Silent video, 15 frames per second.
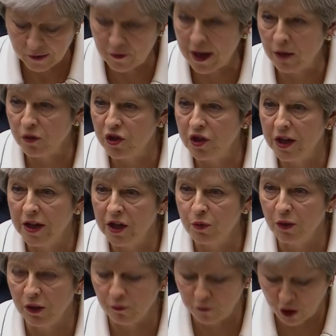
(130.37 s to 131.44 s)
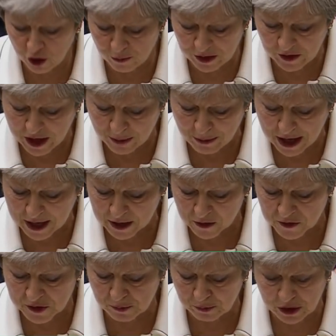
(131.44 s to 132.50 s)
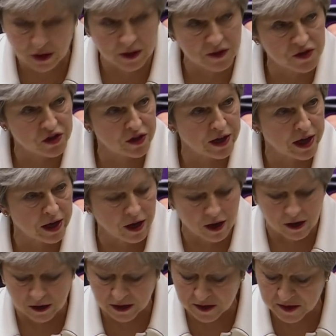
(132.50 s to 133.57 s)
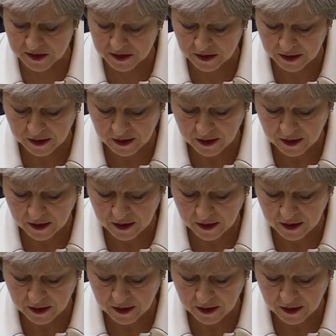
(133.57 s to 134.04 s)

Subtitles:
found dead with foam in their mouths, burns to their eyes,